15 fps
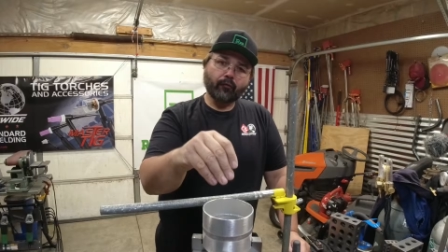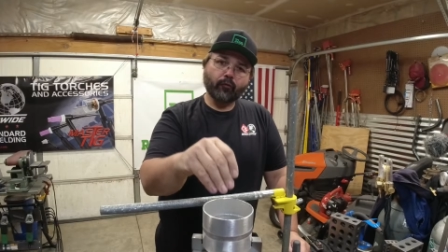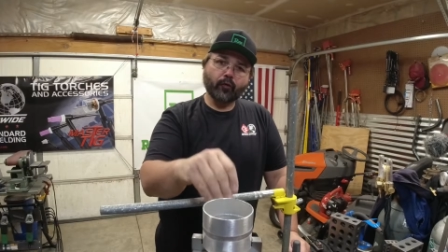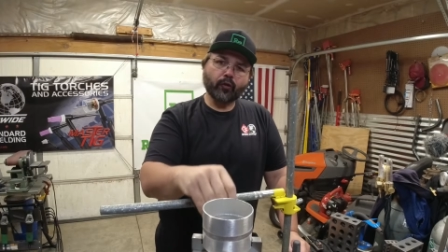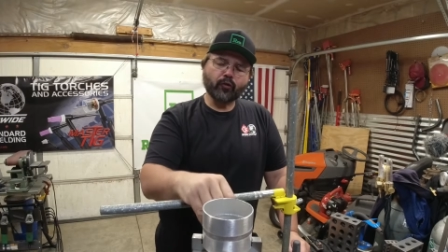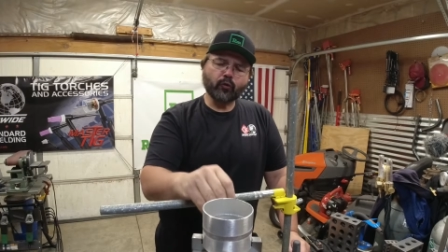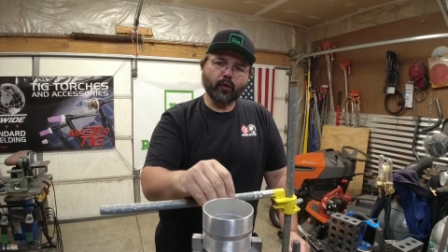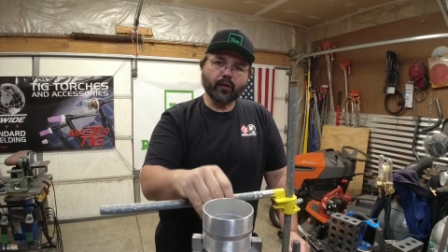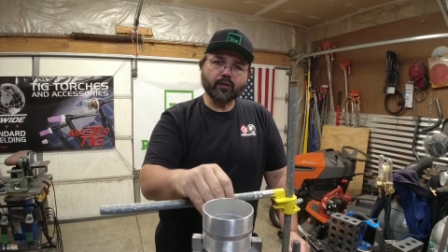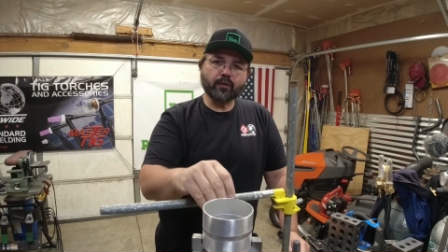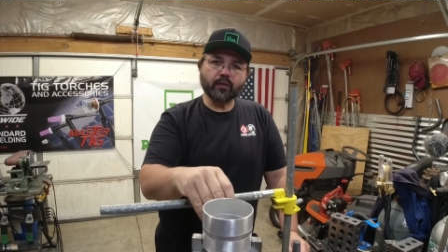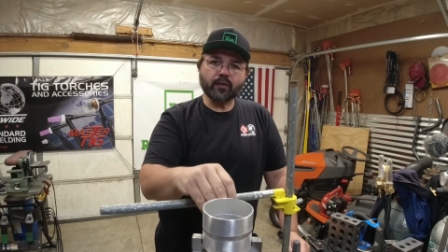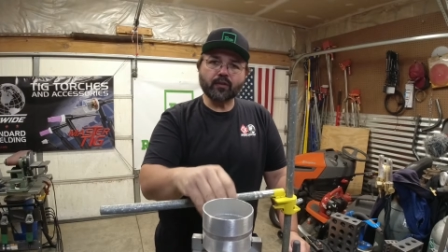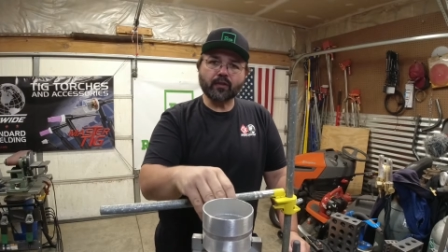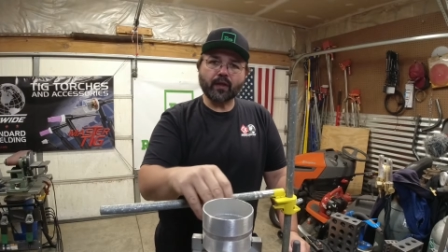if you're
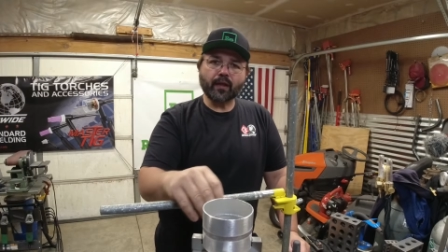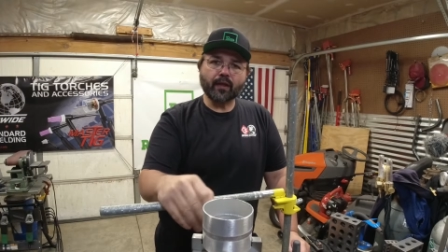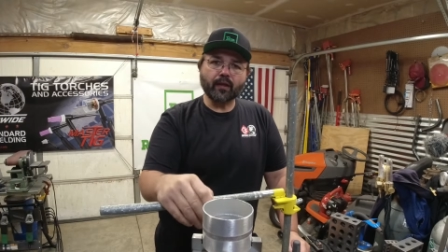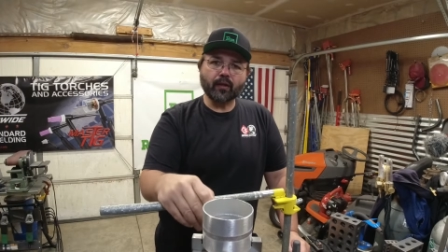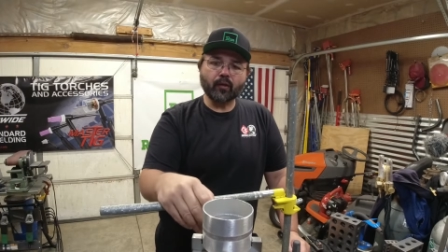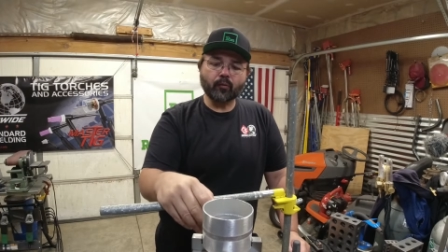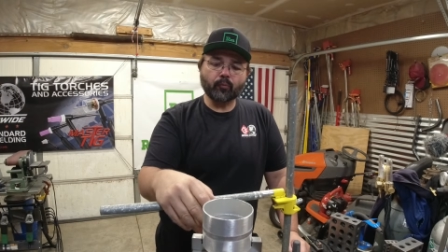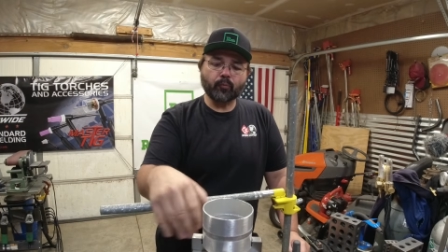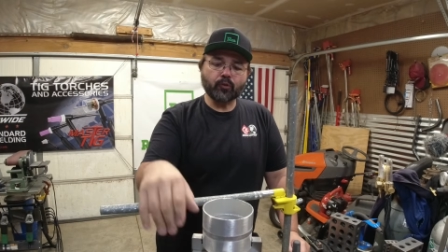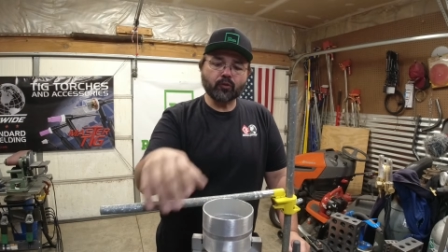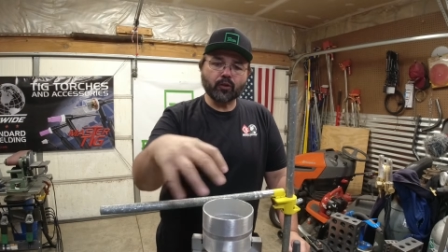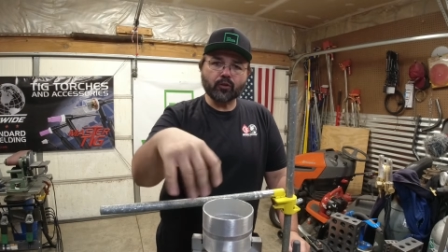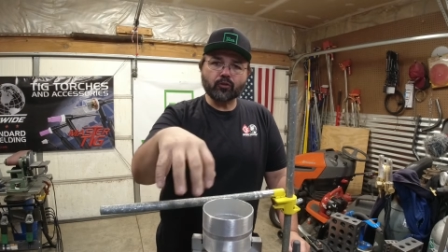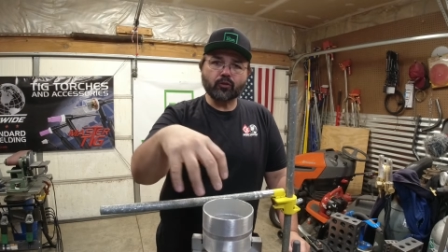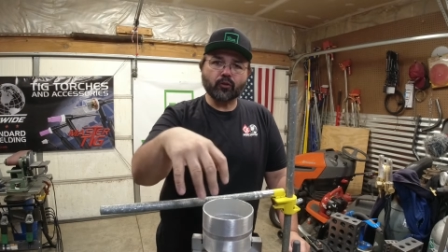interested in seeing the
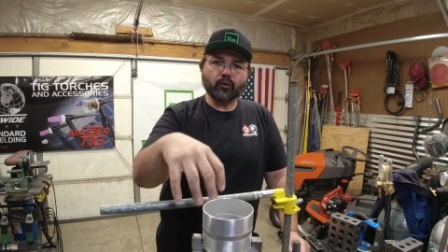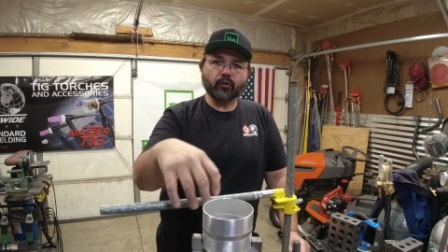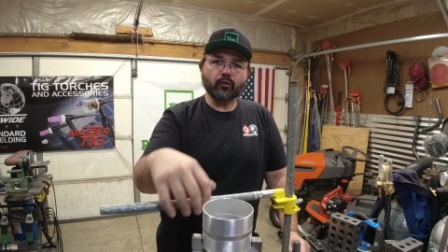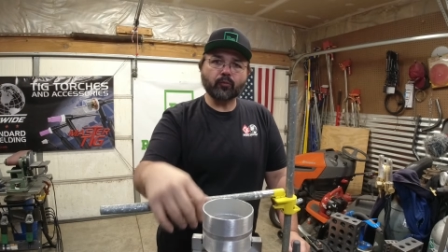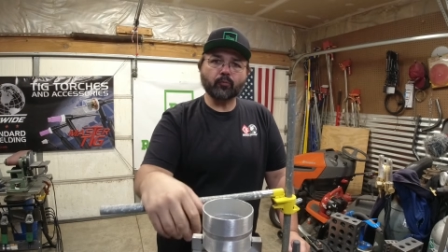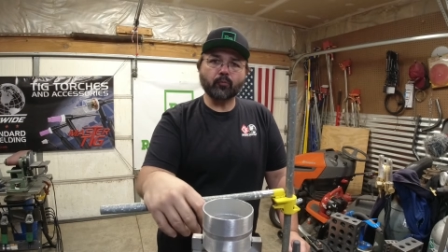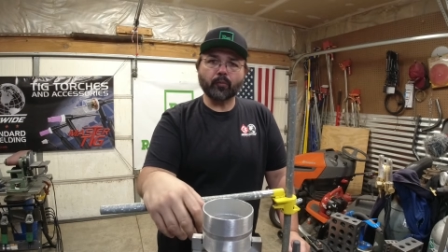positioner